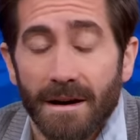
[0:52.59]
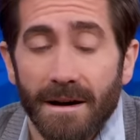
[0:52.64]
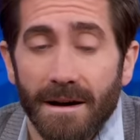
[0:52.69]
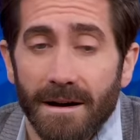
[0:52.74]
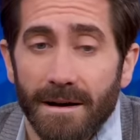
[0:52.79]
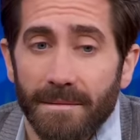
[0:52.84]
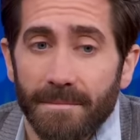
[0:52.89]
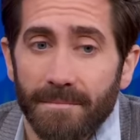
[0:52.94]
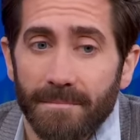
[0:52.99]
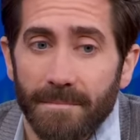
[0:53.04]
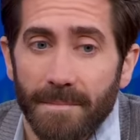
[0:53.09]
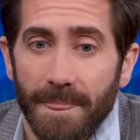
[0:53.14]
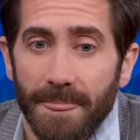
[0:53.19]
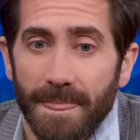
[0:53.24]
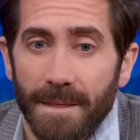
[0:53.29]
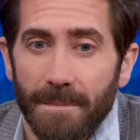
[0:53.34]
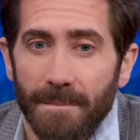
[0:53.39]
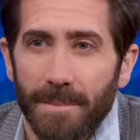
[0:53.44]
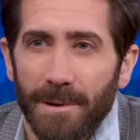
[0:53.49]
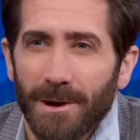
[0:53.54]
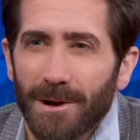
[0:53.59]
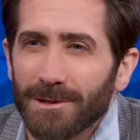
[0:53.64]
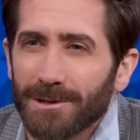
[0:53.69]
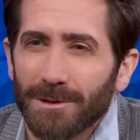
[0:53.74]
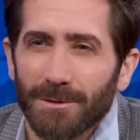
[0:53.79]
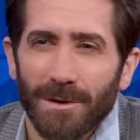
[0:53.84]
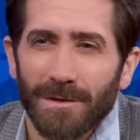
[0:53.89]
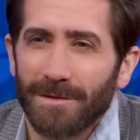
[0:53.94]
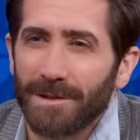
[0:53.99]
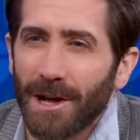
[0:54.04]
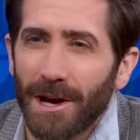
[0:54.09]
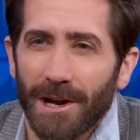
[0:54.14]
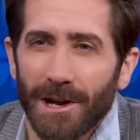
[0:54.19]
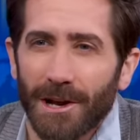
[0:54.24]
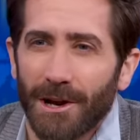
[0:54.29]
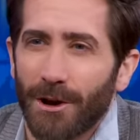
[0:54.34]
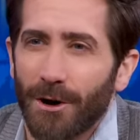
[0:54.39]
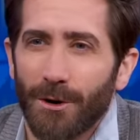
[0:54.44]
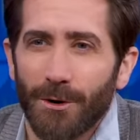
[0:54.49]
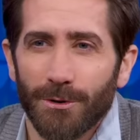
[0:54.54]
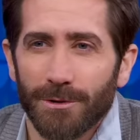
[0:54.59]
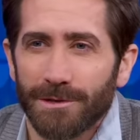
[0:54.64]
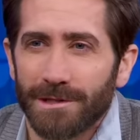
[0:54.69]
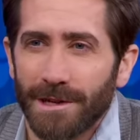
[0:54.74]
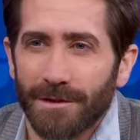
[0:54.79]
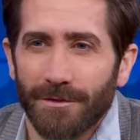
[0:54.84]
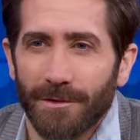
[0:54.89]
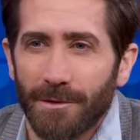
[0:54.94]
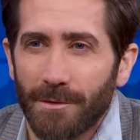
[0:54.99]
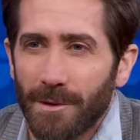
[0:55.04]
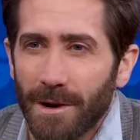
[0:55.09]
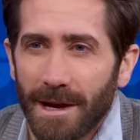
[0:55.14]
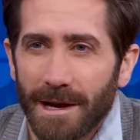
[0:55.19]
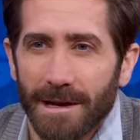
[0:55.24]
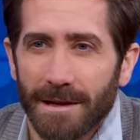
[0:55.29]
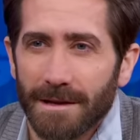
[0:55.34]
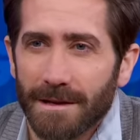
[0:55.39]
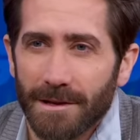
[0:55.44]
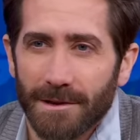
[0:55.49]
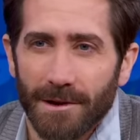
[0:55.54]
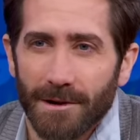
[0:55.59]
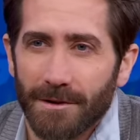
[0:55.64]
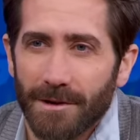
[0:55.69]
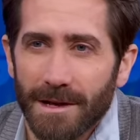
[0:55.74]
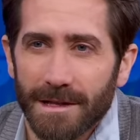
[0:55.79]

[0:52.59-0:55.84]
um, but also we've done it in a whole different way, you know.